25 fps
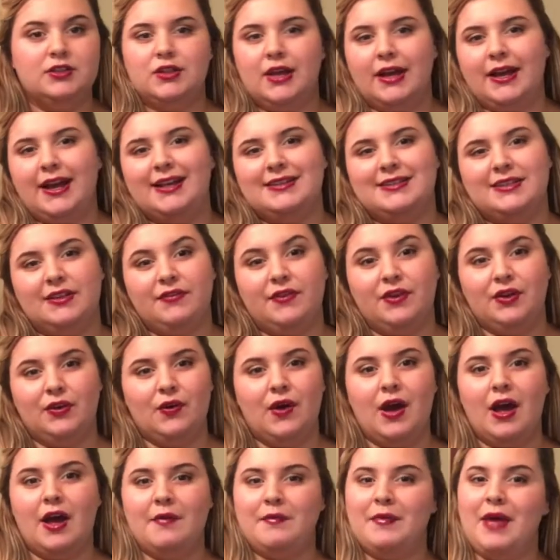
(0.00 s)
So I guess if you
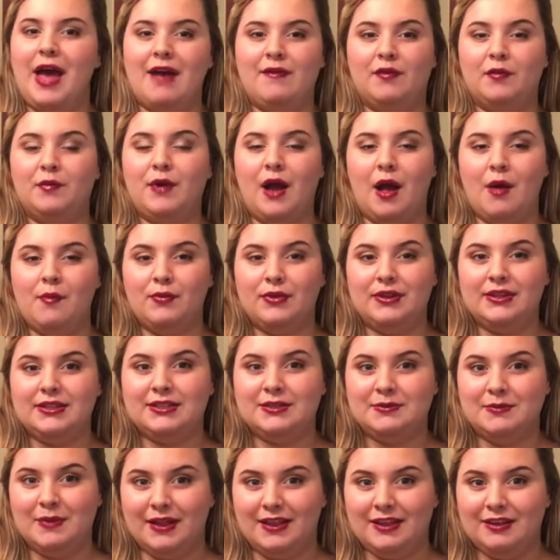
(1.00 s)
have a problem with
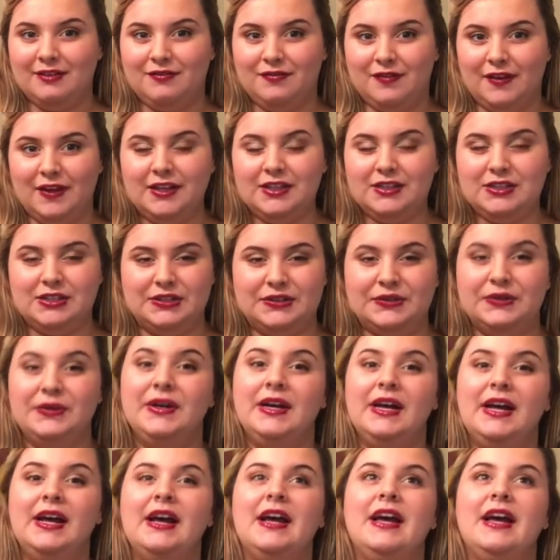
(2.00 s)
smelly feet too,